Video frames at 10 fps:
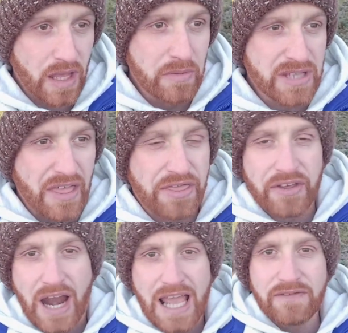it was a
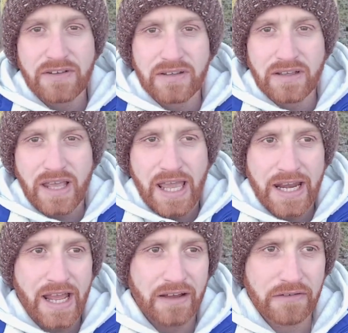thriving
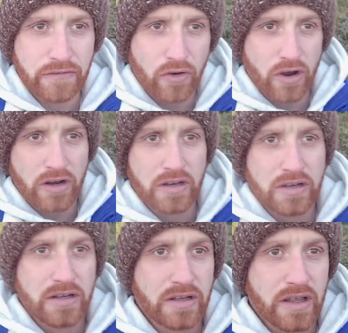area for
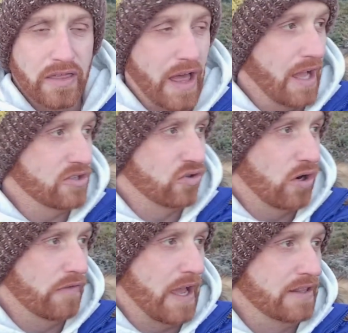that
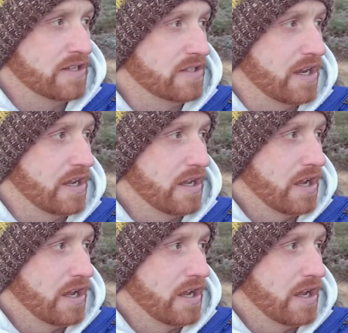sort of industry.